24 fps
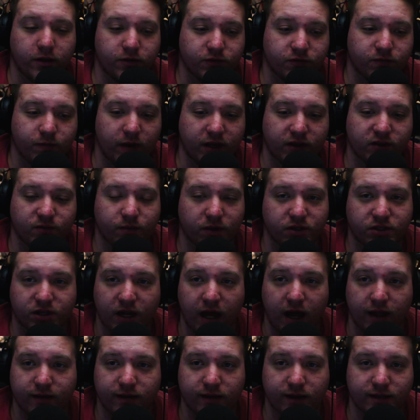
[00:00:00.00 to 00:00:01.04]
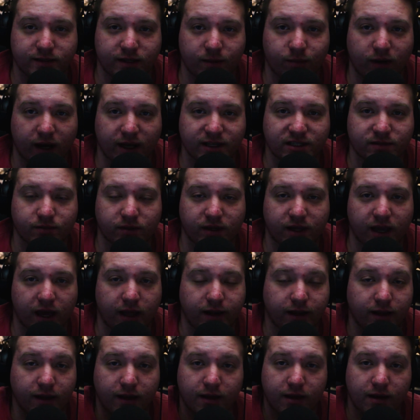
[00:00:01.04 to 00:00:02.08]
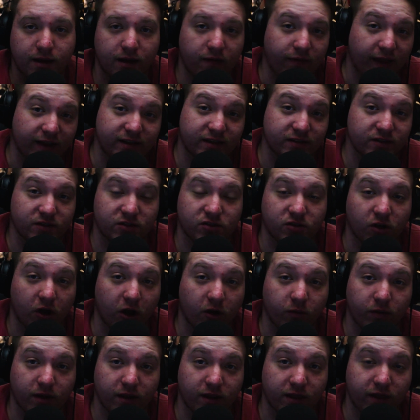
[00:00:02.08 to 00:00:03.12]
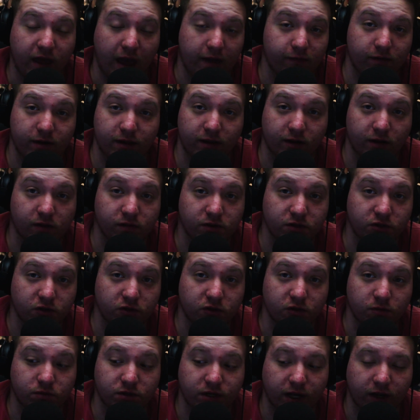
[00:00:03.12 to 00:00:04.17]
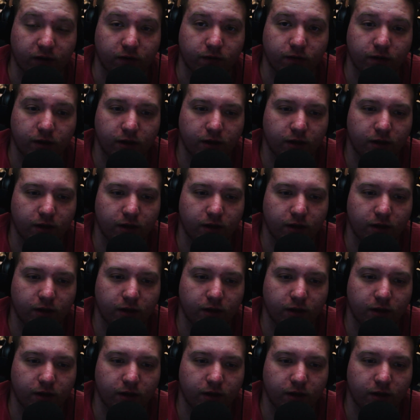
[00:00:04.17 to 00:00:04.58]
Just make as much content as I possibly can. And that's going to start with everything on this YouTube channel.